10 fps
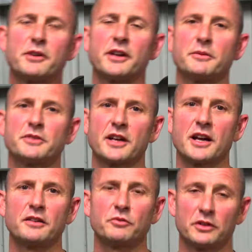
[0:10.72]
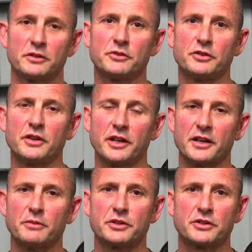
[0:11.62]
my name's Carl. Welcome to another
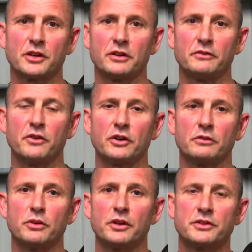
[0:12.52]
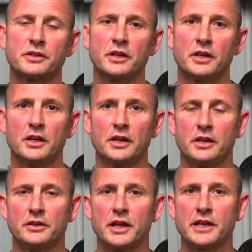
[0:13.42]
episode of Vital Bites.
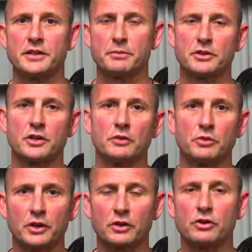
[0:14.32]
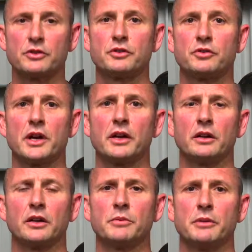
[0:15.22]
Today's episode we're going to concentrate on a
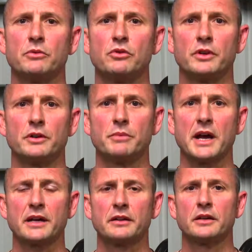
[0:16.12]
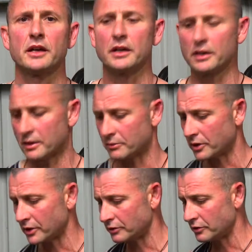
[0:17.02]
little bit more in the back. I'm
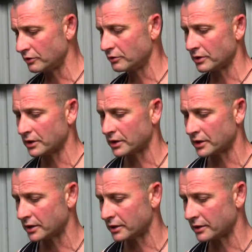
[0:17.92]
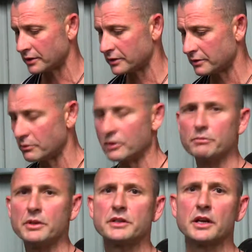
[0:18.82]
going to do some
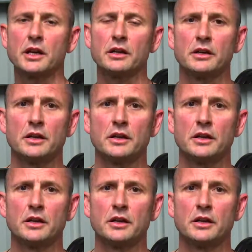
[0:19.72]
movements here,